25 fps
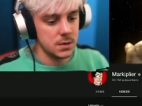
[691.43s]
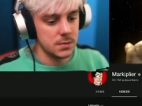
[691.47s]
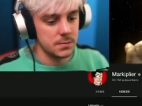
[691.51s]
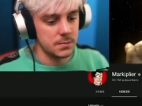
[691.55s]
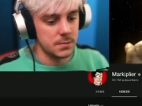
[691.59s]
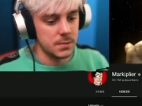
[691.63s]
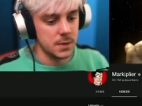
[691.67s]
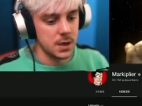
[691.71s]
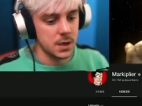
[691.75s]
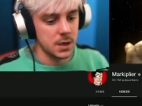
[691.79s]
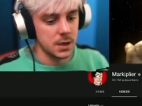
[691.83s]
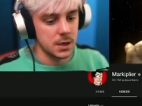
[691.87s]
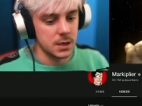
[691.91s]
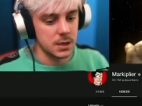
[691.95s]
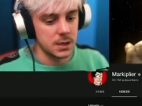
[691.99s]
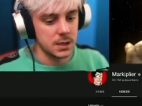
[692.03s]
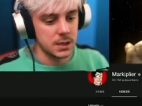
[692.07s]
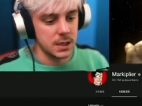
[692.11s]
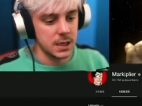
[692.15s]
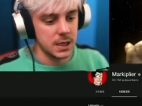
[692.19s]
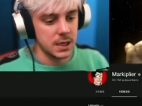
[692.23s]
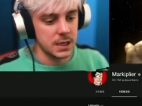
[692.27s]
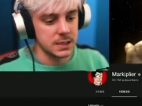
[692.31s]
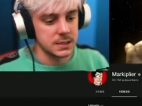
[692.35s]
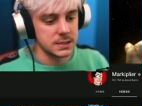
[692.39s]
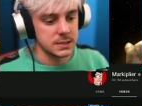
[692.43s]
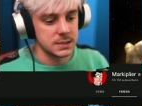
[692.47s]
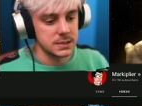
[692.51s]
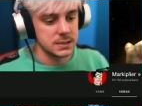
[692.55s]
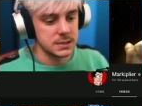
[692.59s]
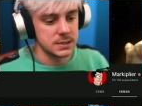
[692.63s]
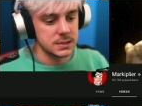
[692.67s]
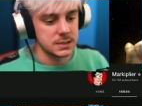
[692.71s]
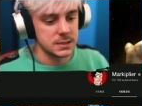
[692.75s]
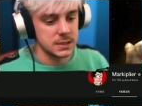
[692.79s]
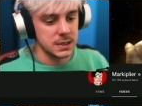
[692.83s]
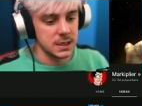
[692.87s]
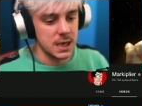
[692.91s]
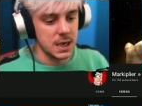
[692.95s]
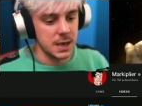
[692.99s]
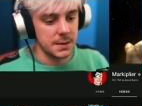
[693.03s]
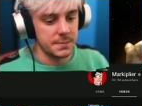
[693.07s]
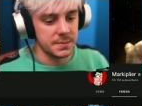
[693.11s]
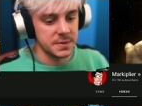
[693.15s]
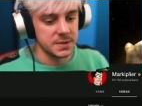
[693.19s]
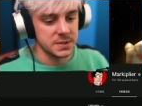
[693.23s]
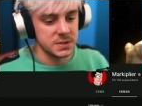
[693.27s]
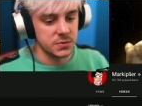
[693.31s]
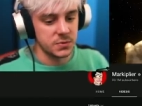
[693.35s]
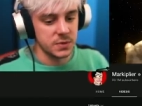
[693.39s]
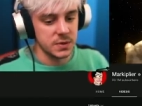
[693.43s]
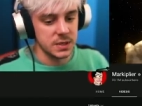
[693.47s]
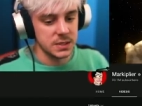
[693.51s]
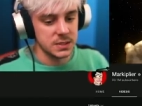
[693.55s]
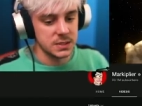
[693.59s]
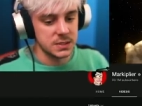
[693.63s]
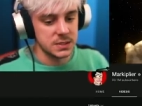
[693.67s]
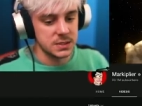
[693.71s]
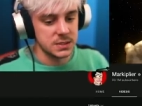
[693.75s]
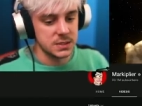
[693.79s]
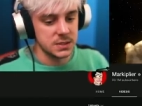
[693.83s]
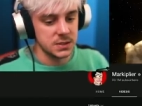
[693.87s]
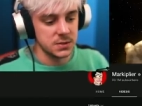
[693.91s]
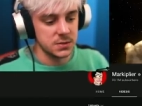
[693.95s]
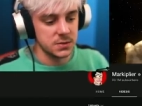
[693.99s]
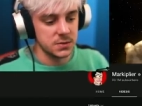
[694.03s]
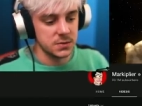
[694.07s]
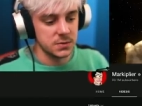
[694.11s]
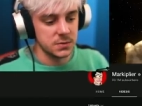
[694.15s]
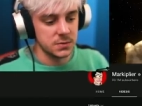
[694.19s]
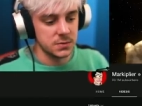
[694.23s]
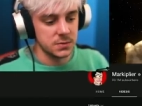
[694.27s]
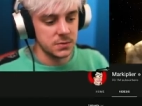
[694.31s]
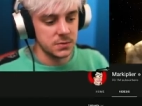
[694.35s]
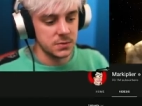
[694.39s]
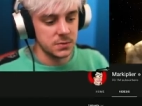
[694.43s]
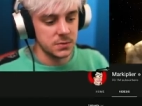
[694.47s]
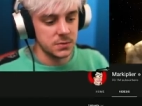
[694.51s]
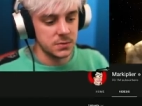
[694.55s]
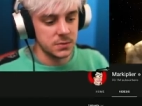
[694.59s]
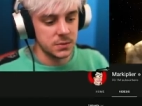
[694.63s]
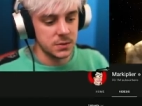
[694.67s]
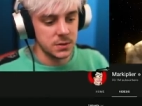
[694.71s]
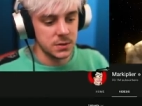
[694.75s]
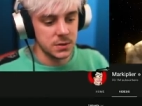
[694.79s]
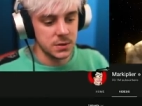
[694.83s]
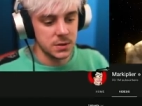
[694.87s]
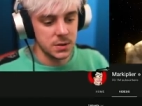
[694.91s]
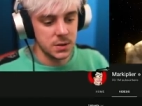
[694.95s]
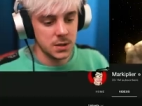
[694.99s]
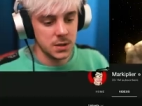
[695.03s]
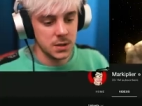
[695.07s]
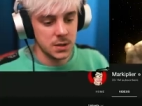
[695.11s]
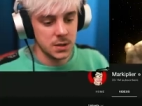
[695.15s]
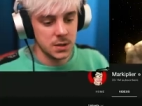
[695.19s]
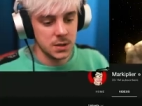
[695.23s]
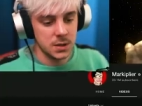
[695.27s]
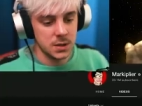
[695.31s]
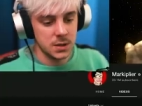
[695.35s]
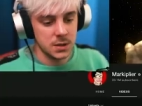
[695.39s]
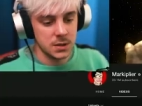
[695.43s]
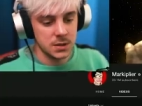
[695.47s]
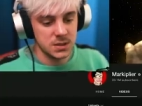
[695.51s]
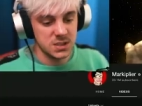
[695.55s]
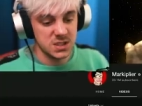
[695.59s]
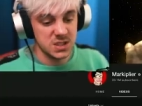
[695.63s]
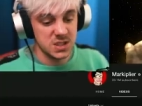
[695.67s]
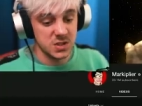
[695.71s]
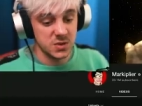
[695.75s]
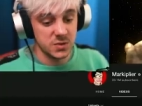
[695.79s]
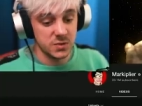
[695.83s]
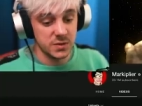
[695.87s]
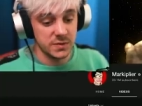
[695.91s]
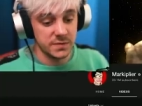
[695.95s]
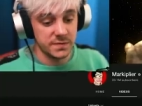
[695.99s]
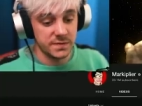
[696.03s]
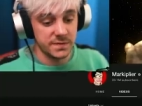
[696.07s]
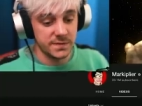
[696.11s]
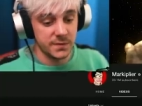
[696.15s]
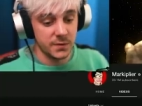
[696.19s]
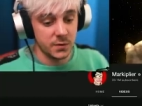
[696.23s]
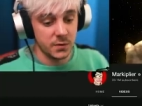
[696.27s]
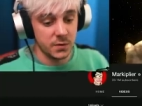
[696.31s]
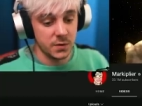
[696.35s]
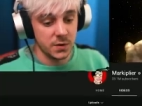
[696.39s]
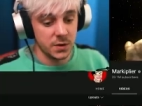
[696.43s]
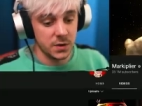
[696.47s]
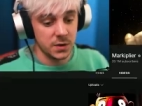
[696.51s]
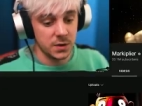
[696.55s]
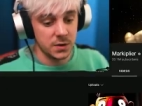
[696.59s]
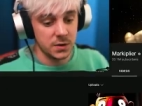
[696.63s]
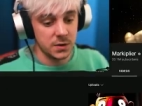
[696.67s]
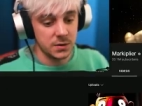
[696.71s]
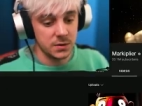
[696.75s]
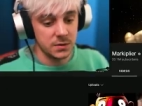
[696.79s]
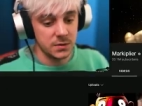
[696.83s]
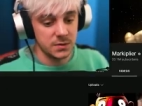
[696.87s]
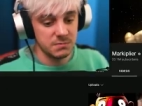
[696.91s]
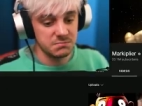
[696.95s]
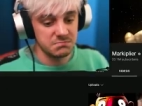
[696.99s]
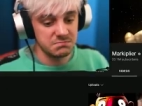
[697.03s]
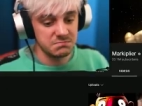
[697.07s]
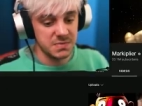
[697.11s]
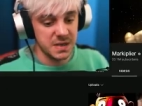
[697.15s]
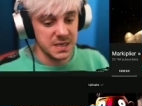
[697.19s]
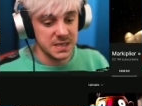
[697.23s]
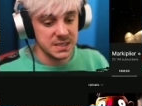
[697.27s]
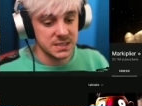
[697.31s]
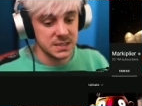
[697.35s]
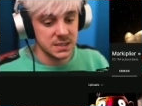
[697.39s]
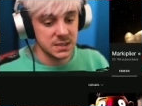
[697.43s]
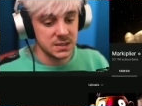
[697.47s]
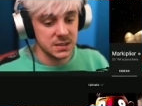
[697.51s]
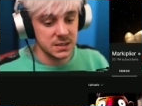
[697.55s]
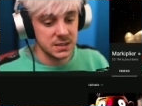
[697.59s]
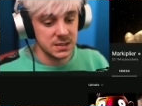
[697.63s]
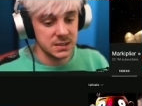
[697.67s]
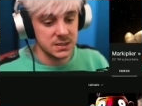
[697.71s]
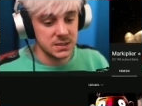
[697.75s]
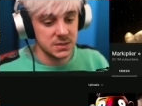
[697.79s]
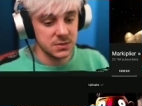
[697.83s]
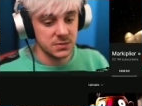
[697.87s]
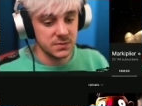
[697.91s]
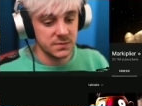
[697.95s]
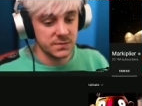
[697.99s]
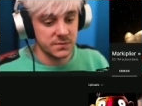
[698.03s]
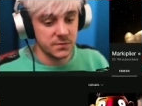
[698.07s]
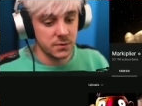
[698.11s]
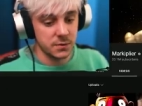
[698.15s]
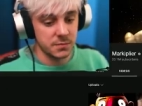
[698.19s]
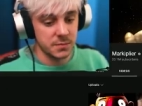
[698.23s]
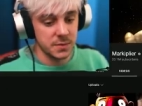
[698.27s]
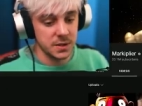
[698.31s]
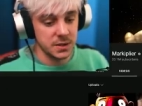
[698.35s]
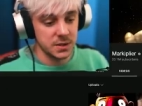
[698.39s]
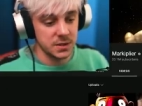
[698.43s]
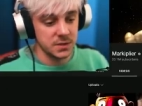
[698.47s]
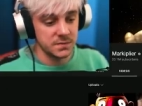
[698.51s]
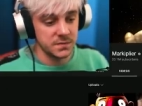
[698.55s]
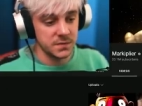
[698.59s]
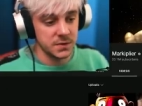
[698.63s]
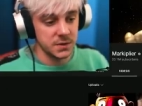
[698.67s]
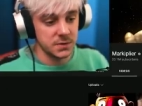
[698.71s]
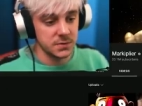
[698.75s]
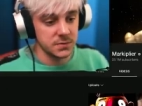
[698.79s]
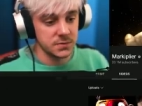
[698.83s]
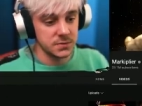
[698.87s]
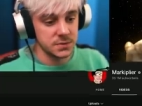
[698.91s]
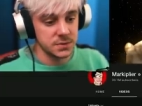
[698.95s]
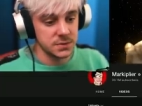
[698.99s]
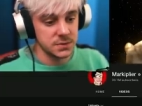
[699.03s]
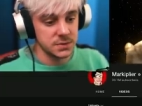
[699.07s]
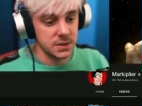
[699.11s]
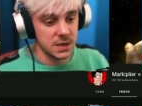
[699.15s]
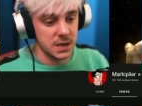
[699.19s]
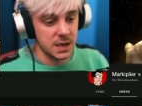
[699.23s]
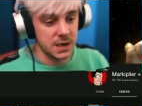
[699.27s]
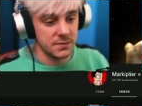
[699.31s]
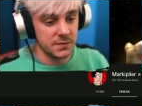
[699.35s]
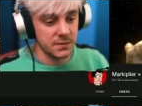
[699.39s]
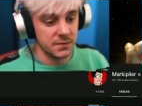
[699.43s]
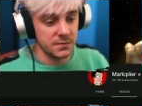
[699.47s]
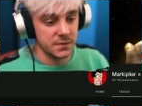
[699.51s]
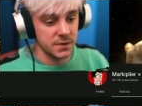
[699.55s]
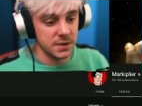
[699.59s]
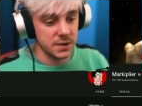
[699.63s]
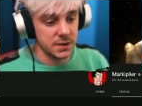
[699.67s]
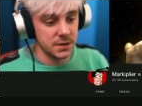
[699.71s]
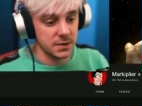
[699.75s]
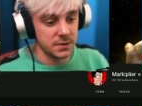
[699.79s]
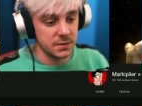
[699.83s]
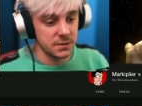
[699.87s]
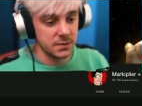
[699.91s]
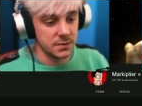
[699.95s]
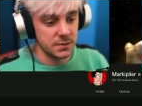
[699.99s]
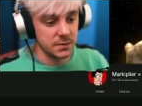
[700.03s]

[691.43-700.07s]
Mark gets yeah between two, two and four, basically two and four million views every video.